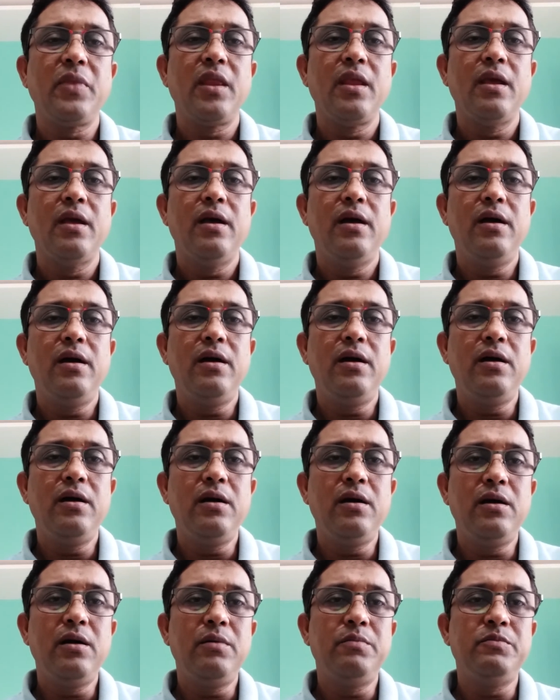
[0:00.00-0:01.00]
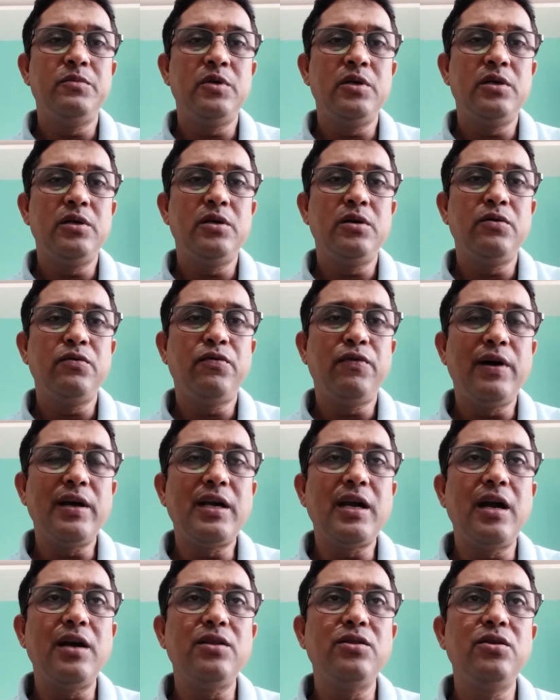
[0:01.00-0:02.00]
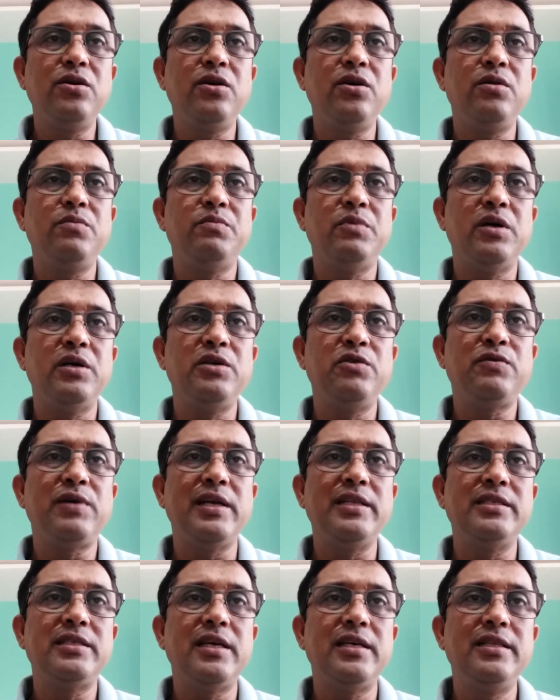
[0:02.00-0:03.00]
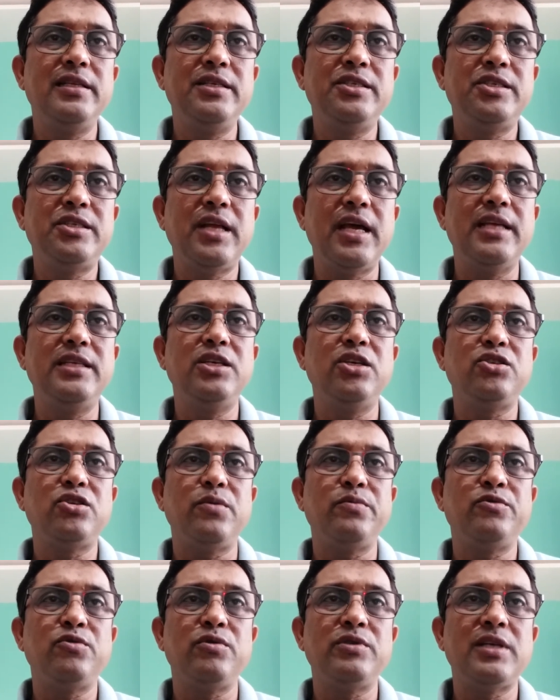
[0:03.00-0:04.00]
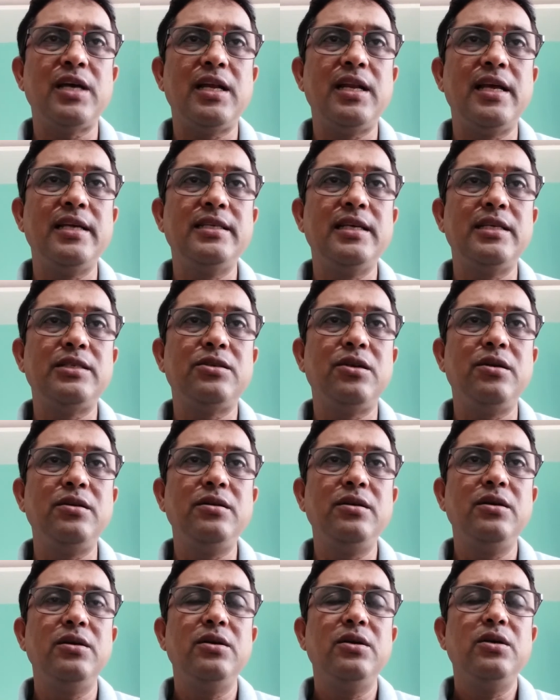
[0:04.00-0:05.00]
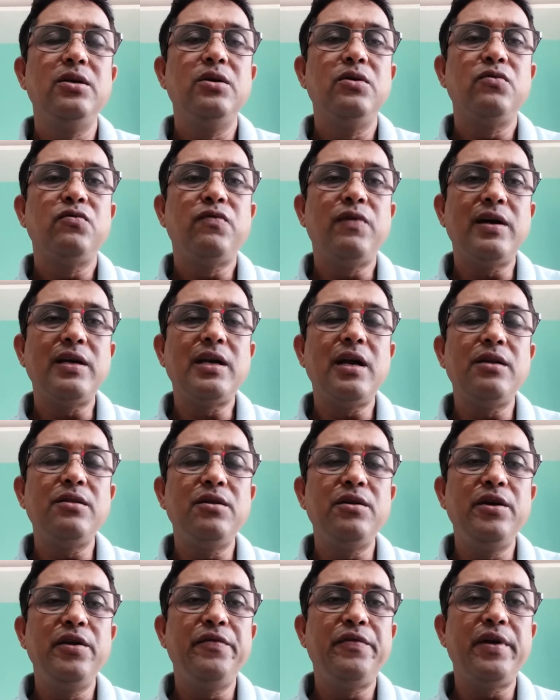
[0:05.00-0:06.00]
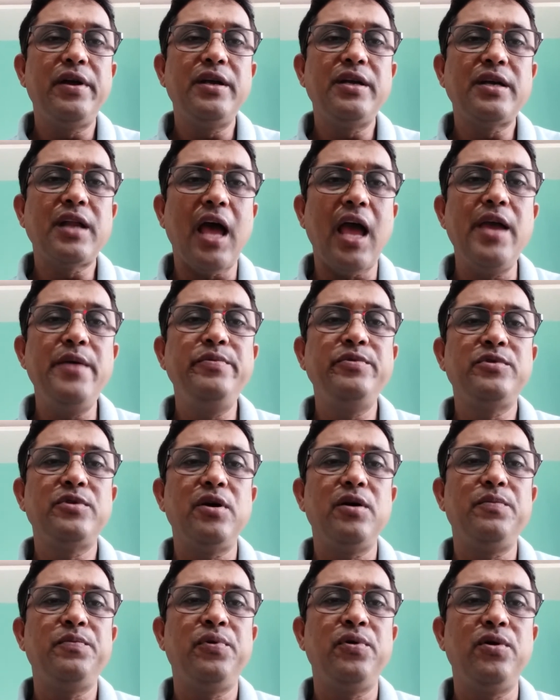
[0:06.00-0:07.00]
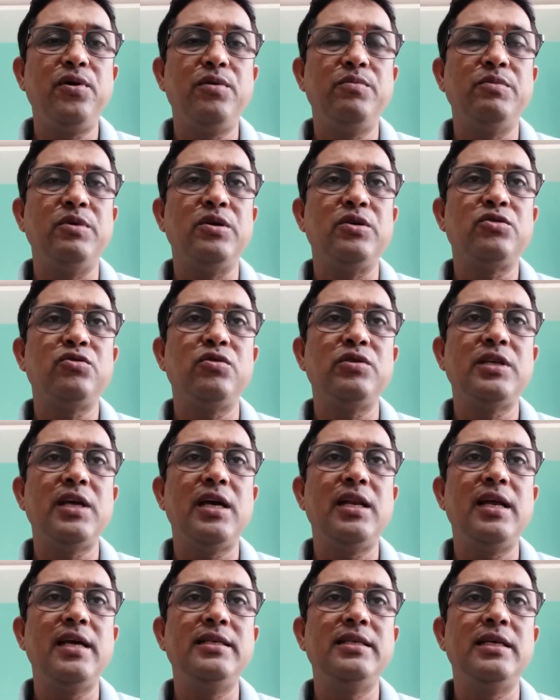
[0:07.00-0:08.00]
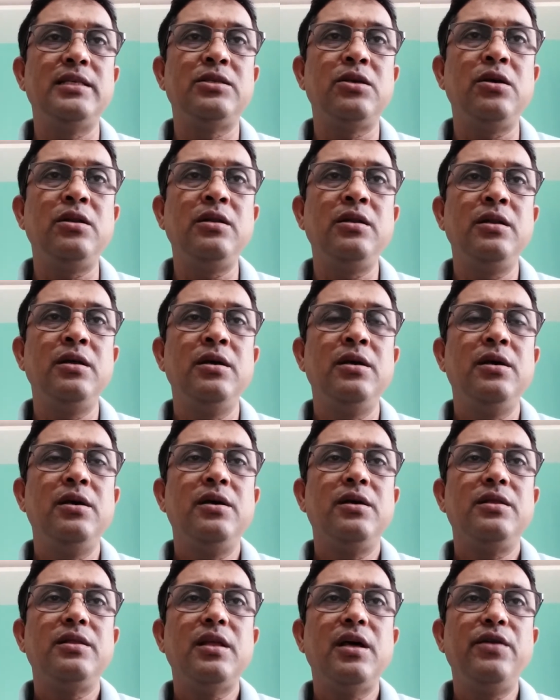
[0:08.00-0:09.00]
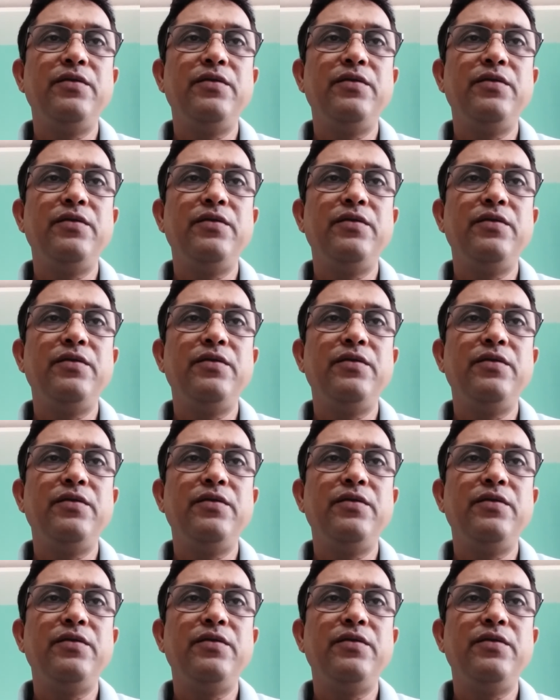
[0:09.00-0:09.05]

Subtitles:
what are the, you can say, the stages of socialization, what are the different types of socialization, then